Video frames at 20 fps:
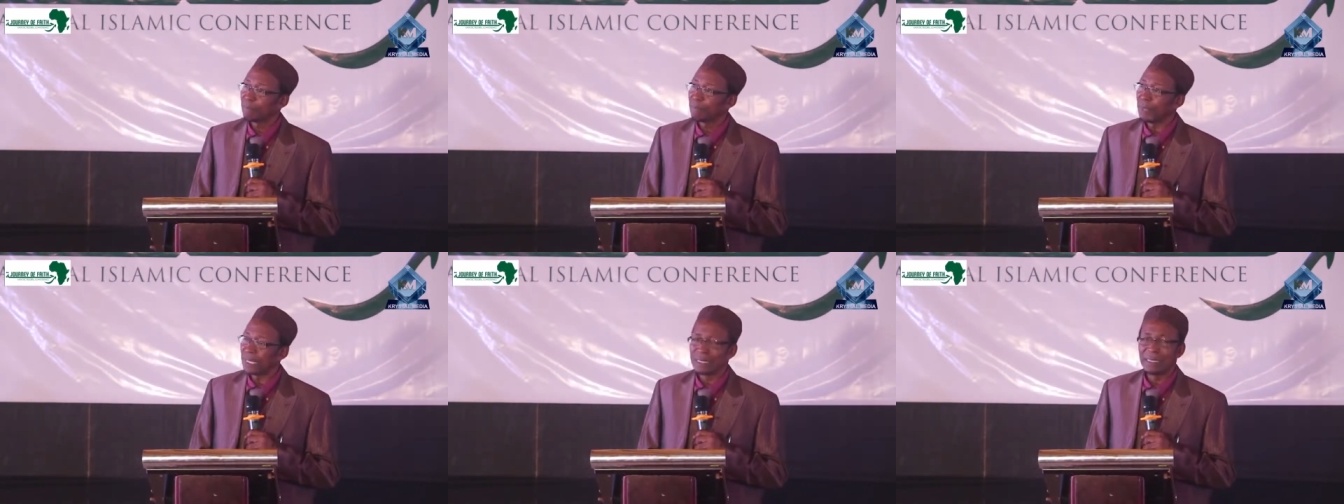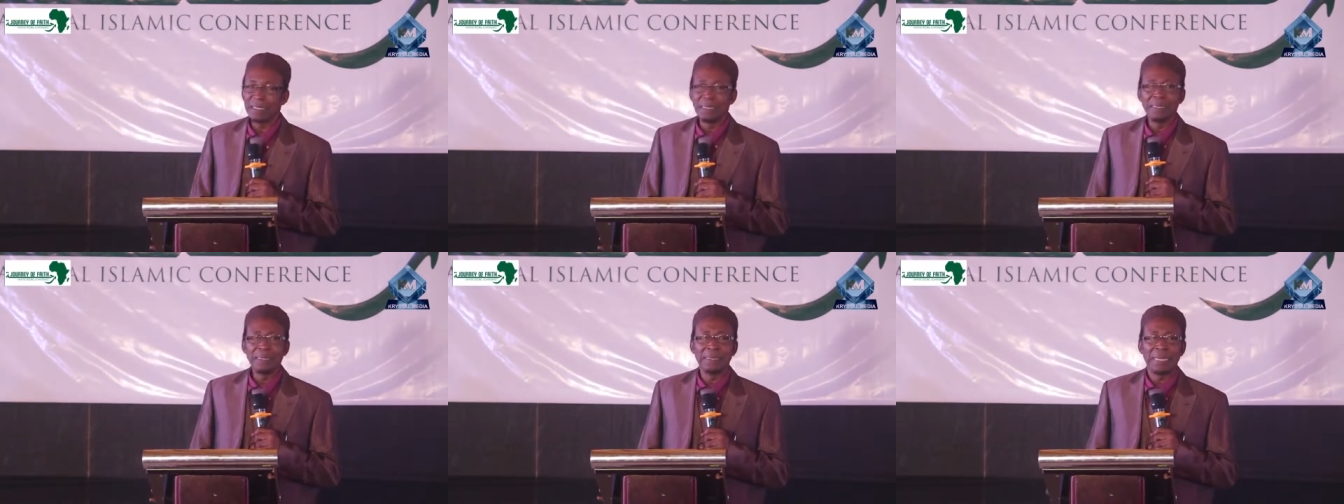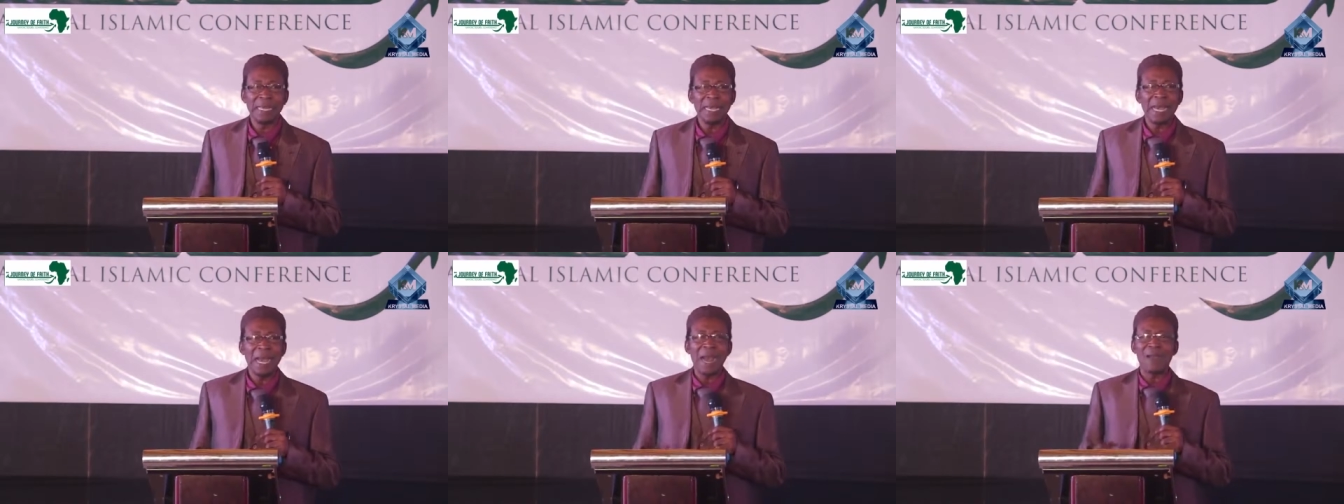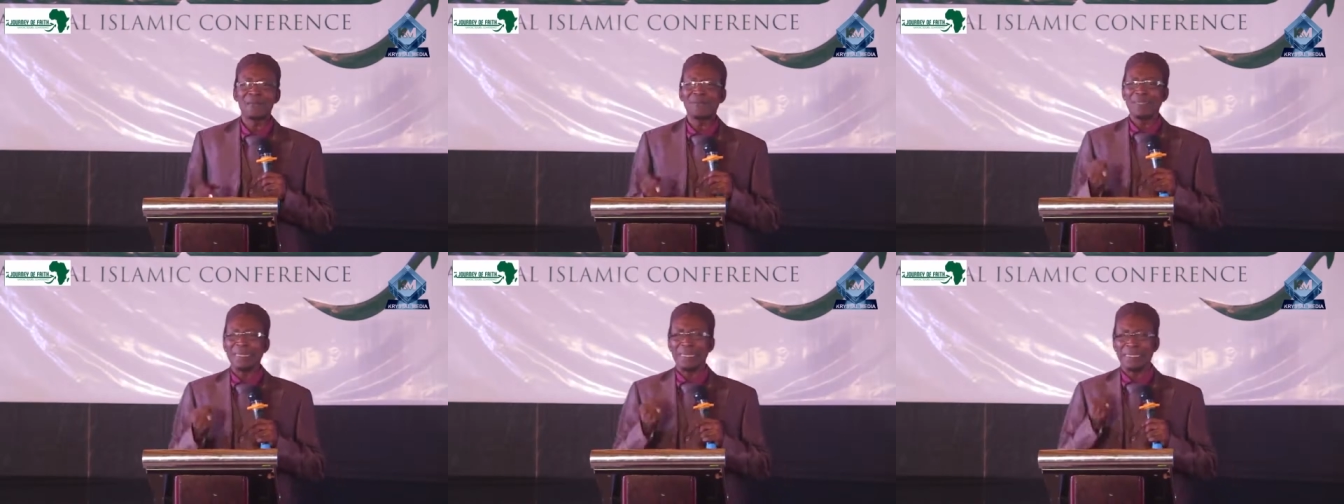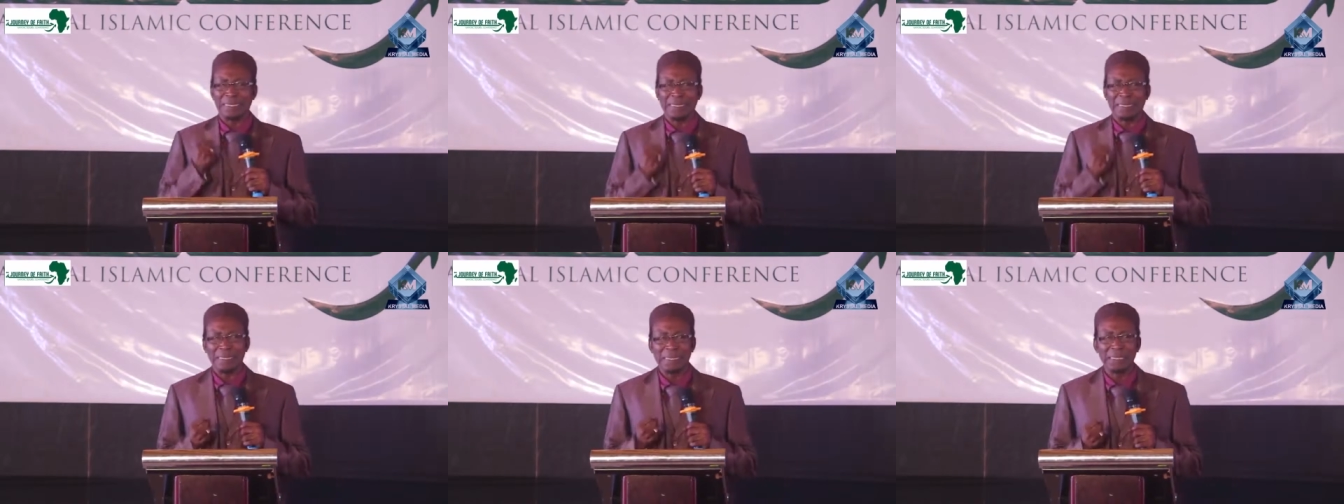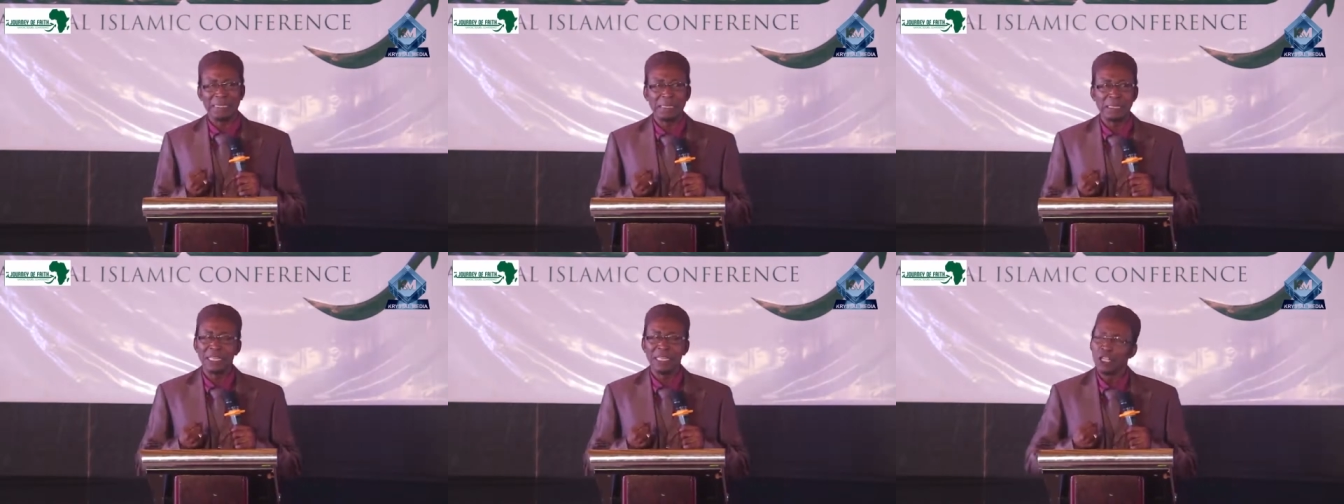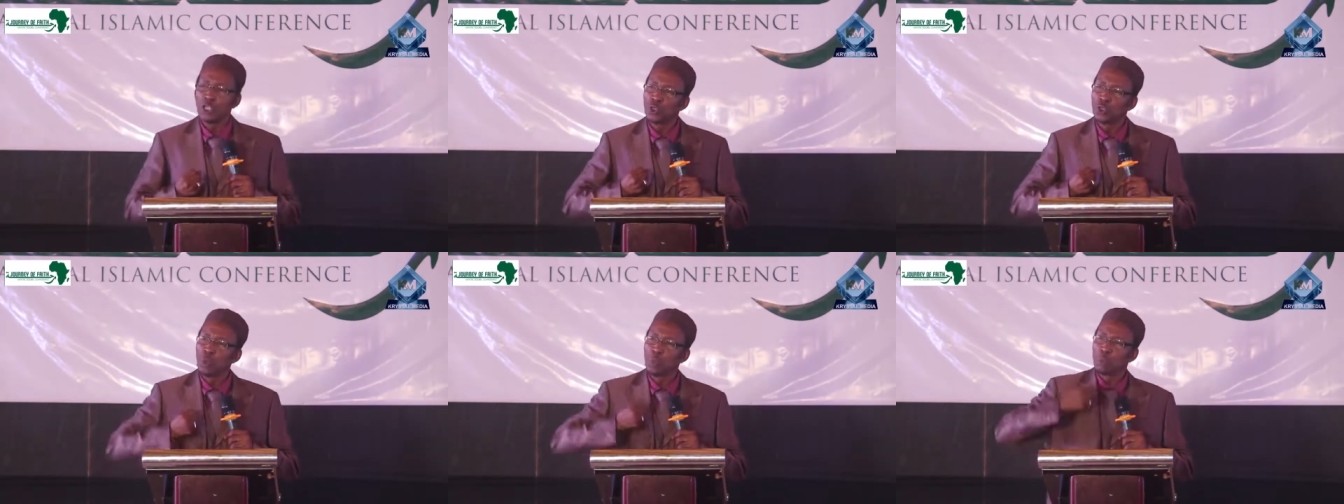but they have the seal
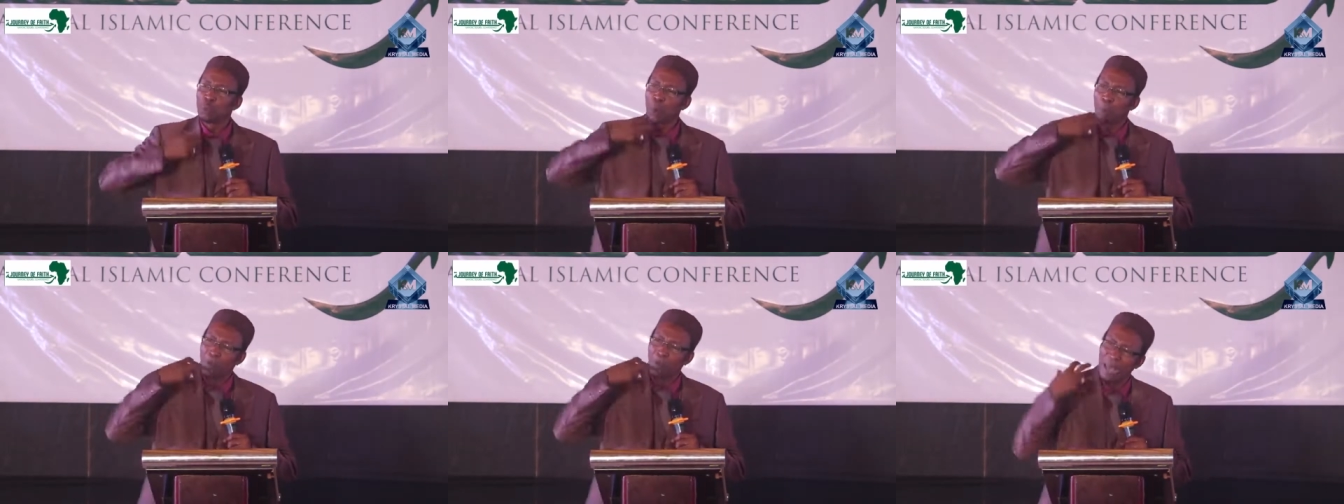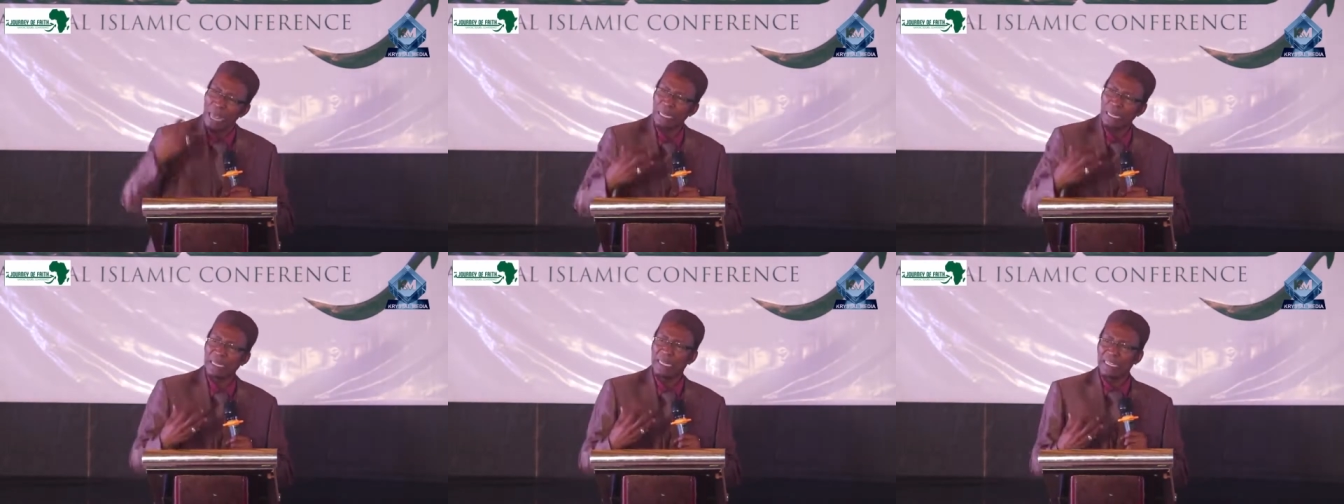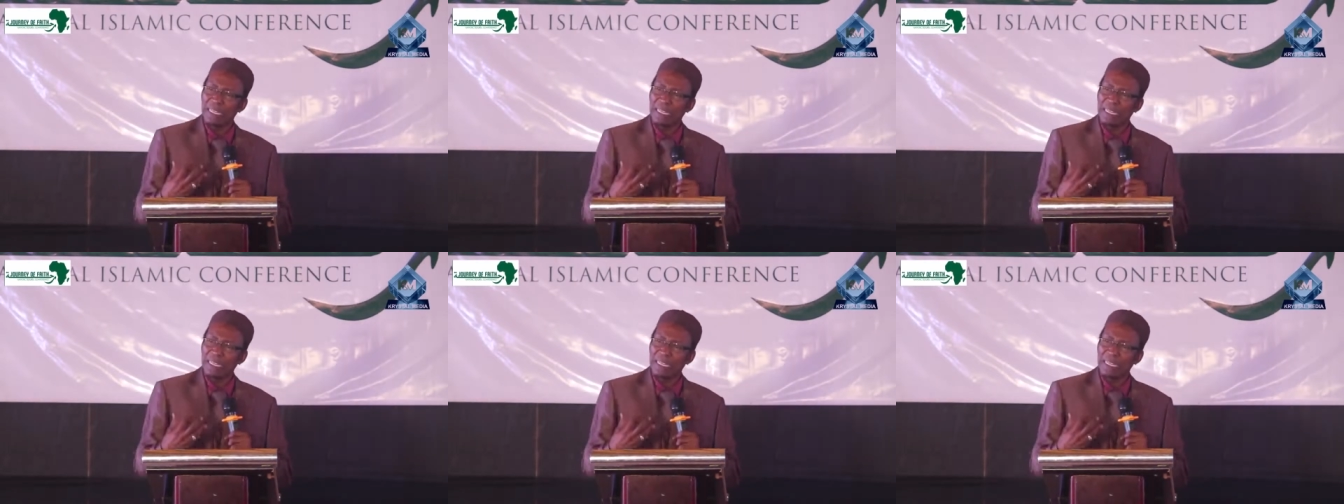to propel